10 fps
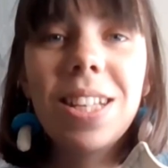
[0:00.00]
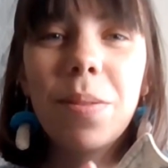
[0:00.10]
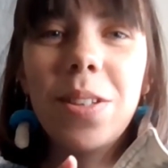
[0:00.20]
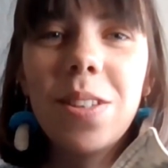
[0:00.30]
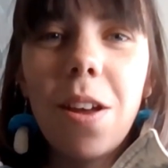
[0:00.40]
This
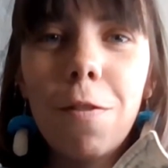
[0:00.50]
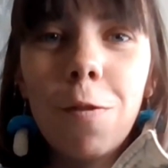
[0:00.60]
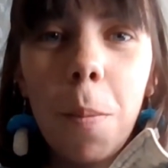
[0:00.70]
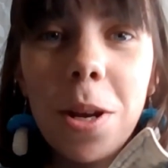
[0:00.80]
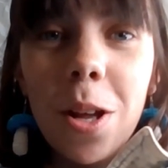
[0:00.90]
one's
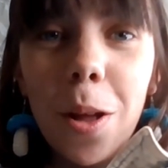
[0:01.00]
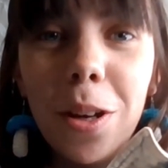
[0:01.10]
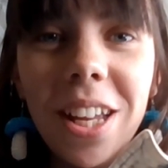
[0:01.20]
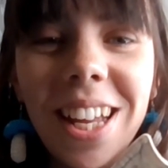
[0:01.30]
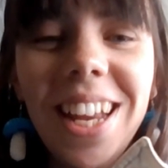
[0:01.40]
Robin
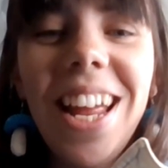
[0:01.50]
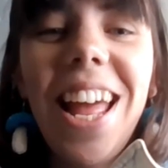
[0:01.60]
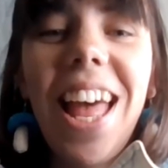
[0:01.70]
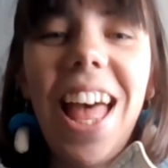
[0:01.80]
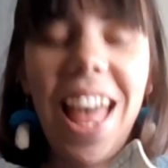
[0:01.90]
Hood.
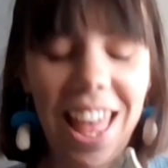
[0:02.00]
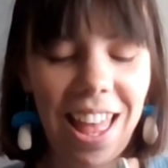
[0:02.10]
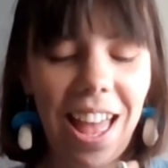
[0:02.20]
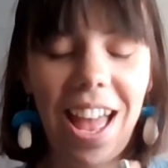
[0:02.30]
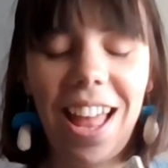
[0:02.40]

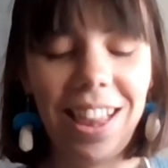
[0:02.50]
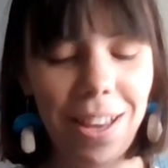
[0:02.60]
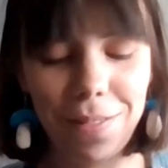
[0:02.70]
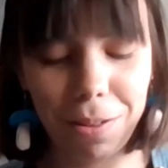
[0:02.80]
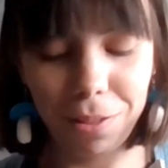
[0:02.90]
I
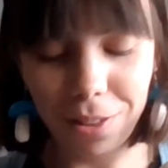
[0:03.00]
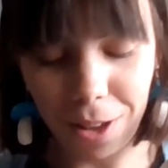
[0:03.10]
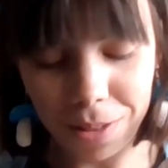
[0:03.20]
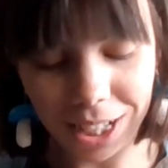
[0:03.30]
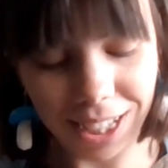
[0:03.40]
love that one so
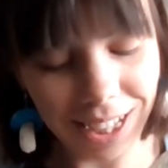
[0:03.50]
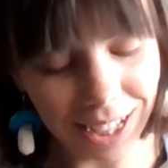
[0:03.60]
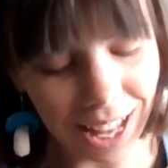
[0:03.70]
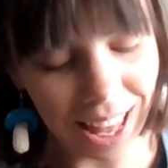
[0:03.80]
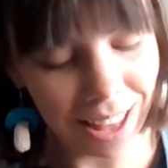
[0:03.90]
much.
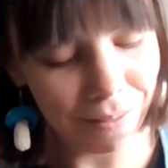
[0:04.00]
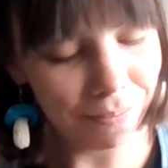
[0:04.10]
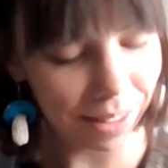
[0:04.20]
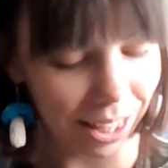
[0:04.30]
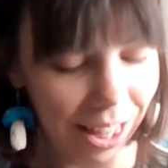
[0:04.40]

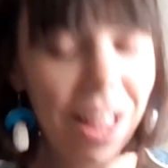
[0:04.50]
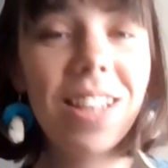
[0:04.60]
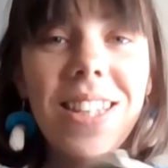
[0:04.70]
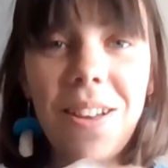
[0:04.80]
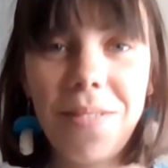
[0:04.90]

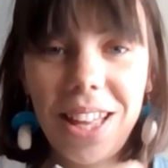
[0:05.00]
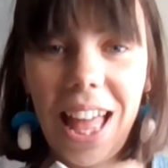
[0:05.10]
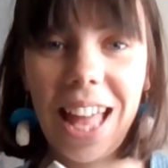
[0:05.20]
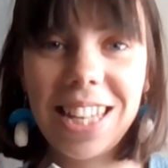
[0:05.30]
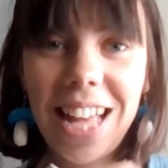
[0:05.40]
So
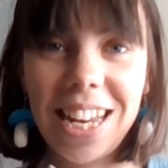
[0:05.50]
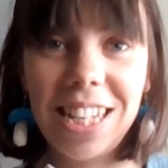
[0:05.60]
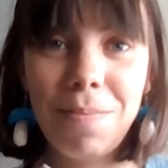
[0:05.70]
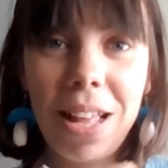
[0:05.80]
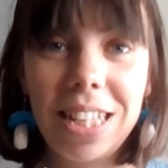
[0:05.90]
I
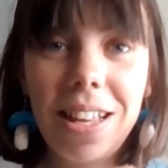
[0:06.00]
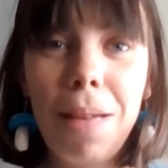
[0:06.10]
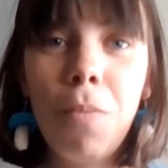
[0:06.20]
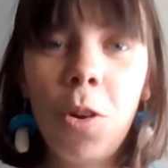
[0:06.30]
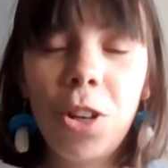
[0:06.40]
decided to make
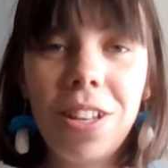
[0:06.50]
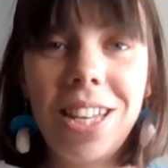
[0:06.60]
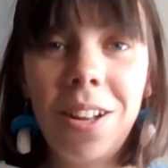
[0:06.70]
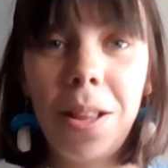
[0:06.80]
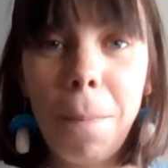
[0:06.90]
something more
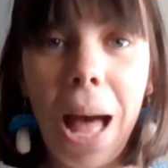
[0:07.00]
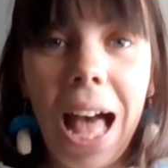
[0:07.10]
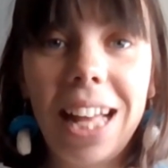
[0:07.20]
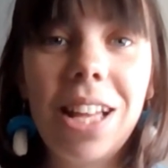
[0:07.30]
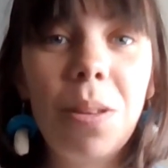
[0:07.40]
interesting on the
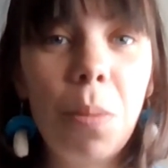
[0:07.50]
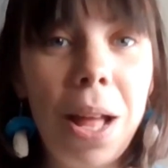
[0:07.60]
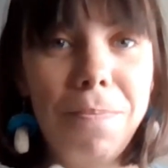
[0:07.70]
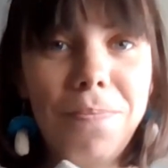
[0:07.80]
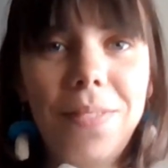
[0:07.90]
back as
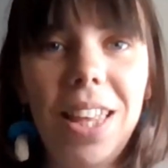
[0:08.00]
well.